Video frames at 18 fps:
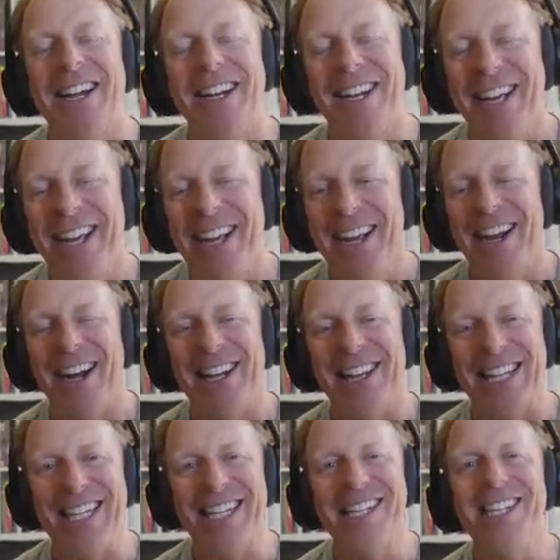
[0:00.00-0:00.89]
A
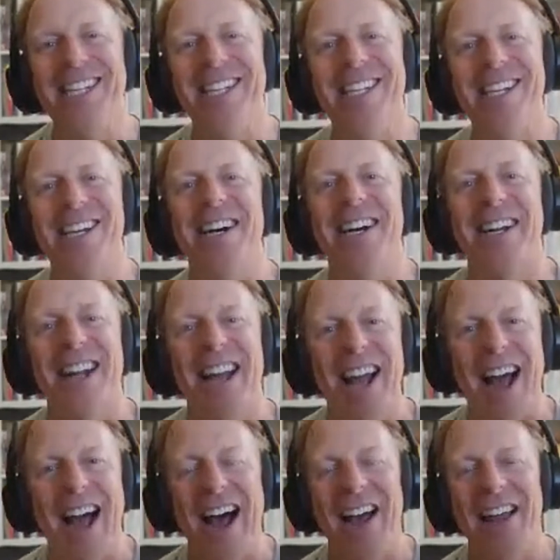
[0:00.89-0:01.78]
leaky gut, I
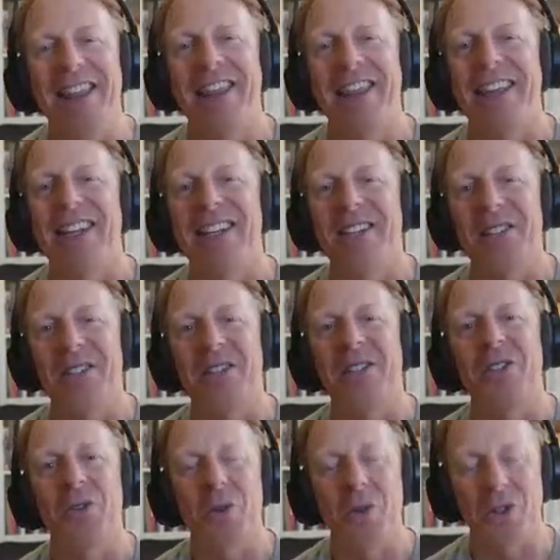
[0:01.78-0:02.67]
think, is the
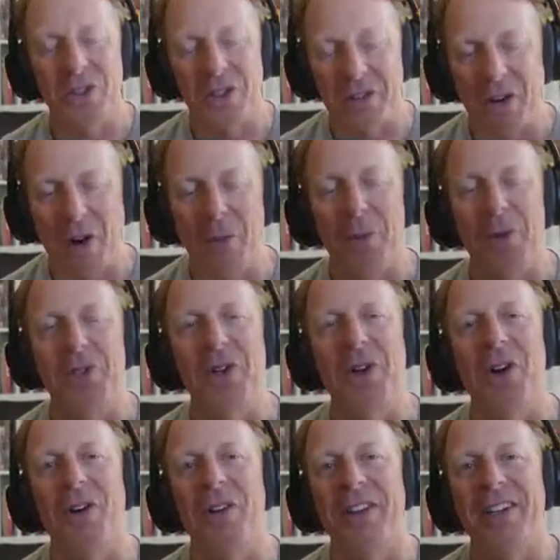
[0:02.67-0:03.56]
source of almost all the
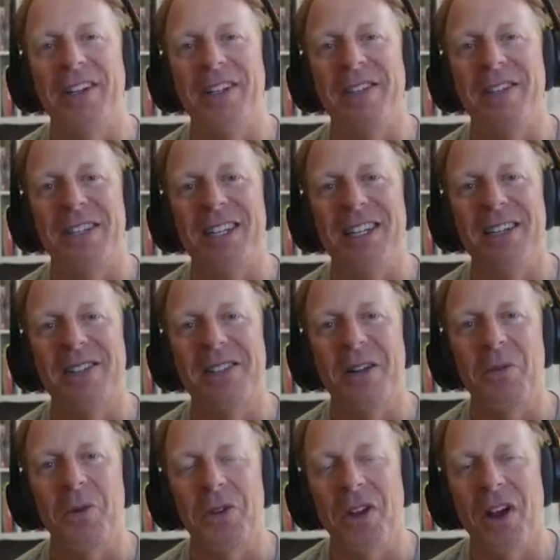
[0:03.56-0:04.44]
disease. And we'll
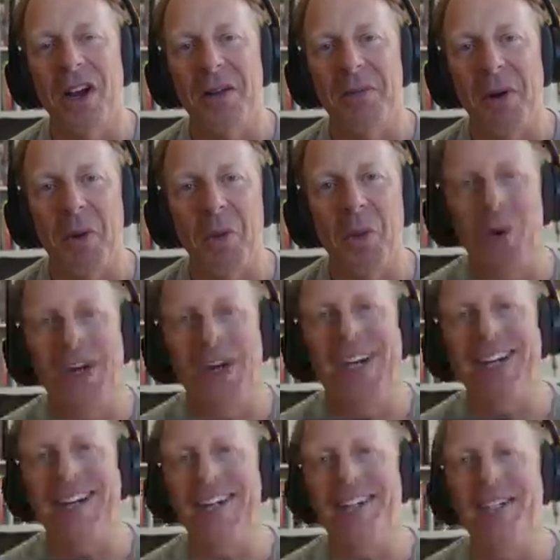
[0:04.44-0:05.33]
talk about what it
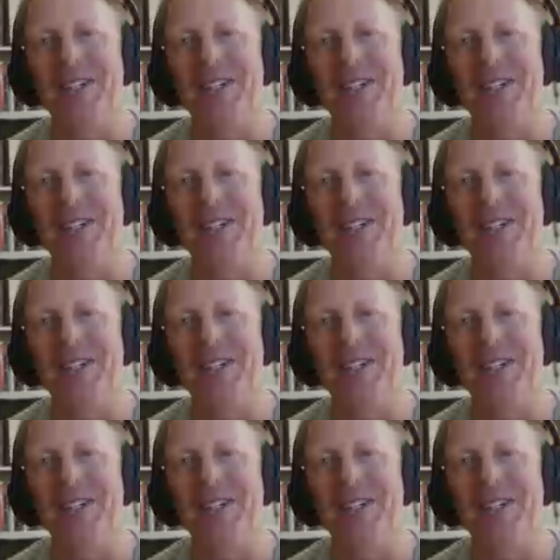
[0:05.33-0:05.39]
is,